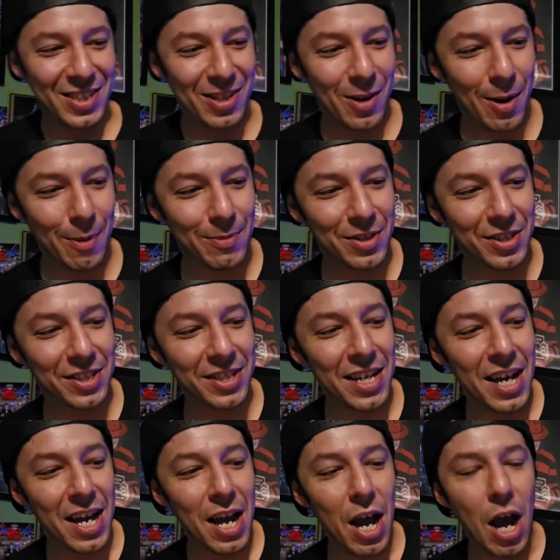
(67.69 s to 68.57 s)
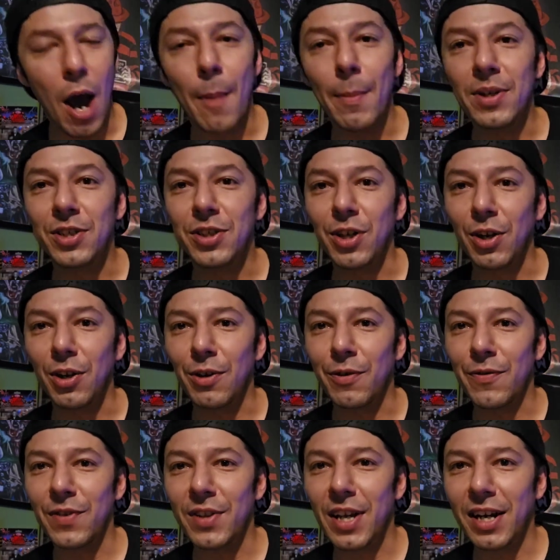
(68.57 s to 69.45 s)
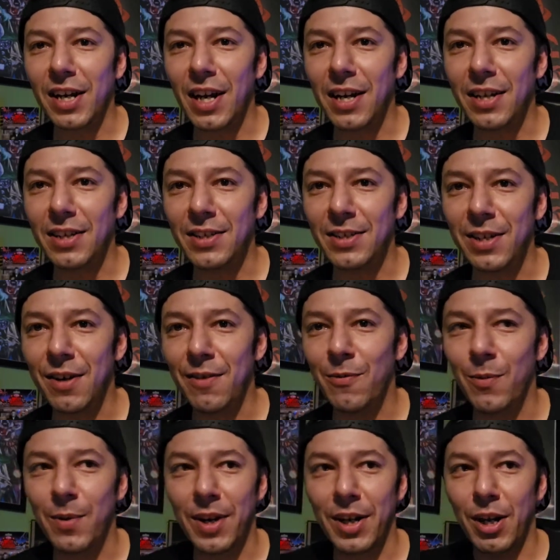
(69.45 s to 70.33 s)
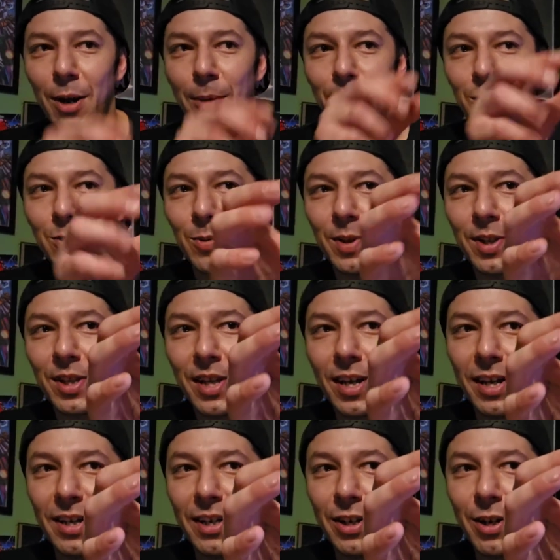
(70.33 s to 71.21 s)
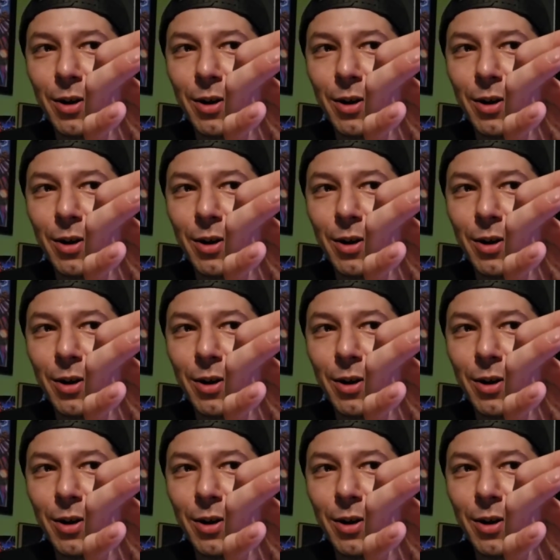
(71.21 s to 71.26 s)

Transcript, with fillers: So I'm just I'm a sucker for that kind of stuff when it comes with like,